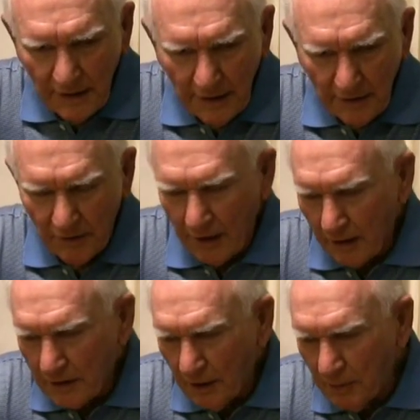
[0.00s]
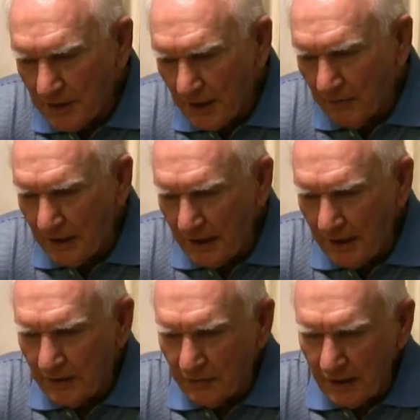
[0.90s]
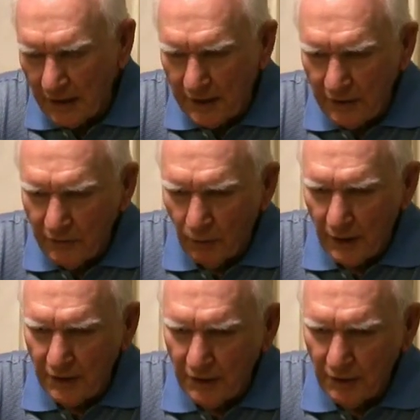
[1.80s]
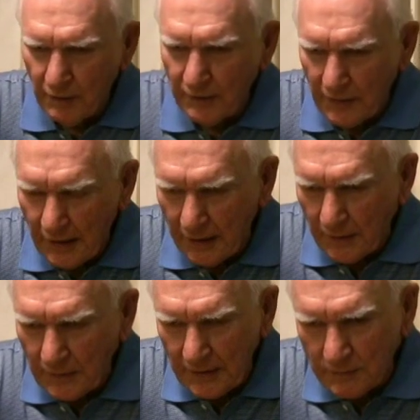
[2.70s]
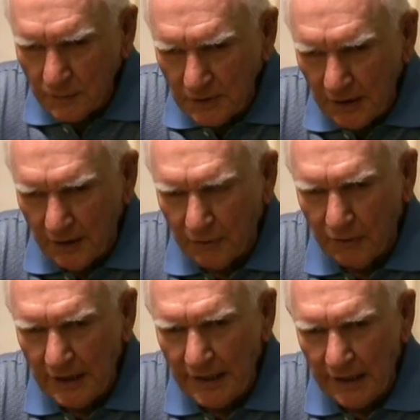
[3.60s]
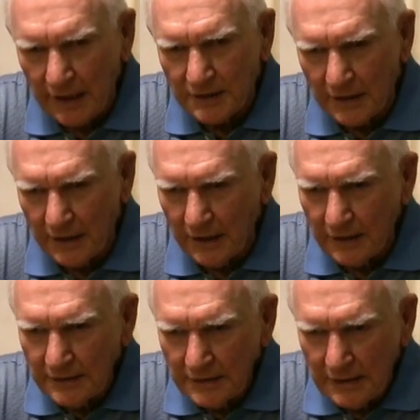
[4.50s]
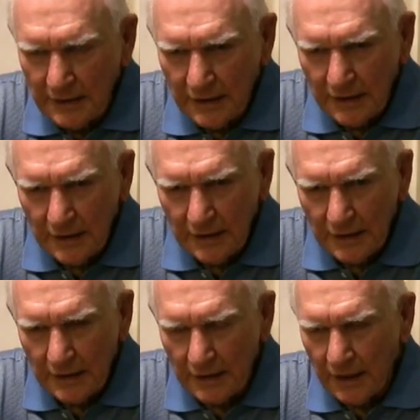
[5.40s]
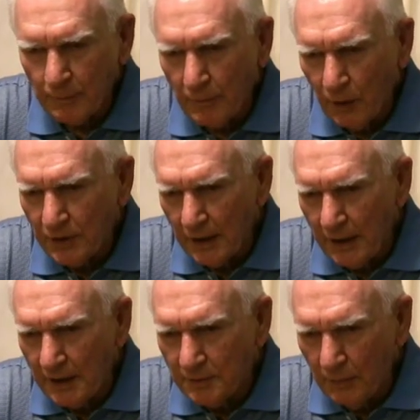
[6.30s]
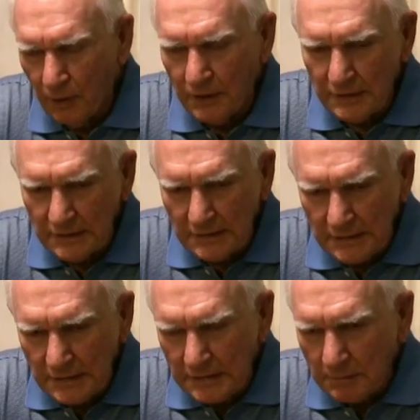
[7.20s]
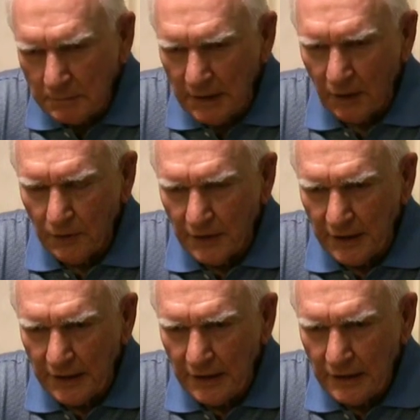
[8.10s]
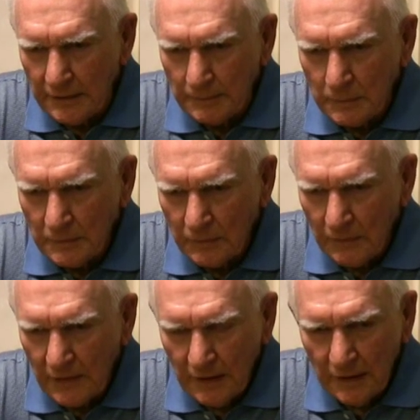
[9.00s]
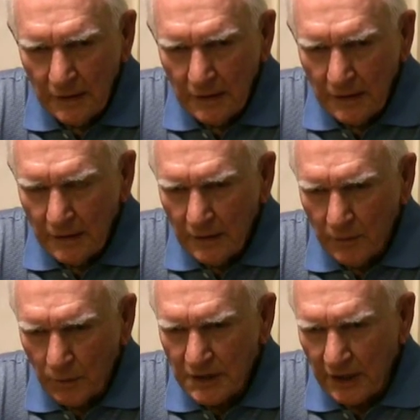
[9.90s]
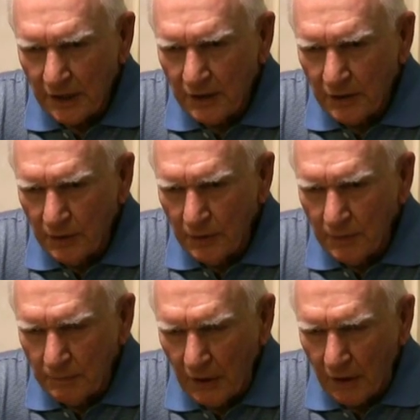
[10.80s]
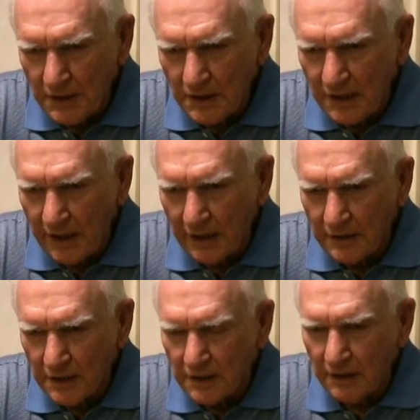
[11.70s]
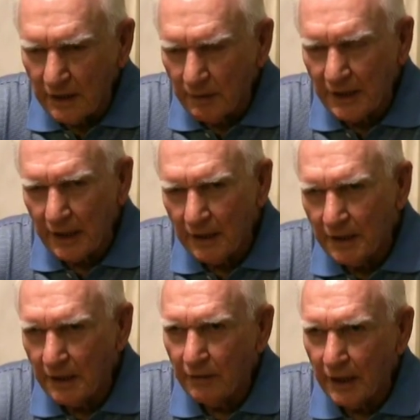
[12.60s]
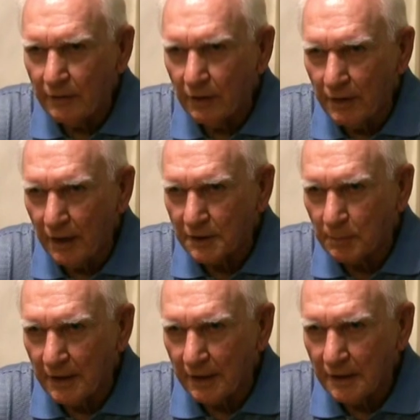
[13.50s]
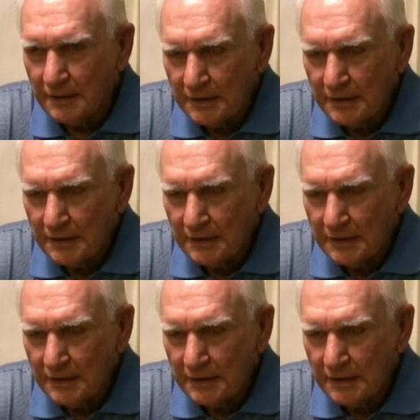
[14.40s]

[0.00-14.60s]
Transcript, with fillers: And on October 17th of 1942, I was in a freak accident and got both legs broken below the knee and were sent to Parsons, Kansas to the MKT Railroad Hospital.